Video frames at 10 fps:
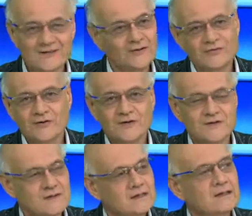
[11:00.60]
And of
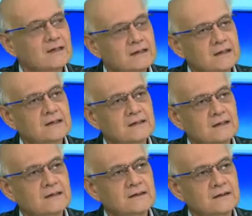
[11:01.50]
course,
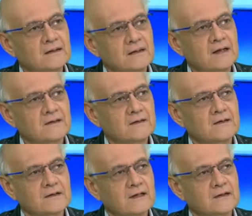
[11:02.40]
I
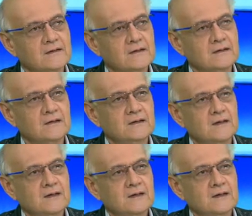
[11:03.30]
think that the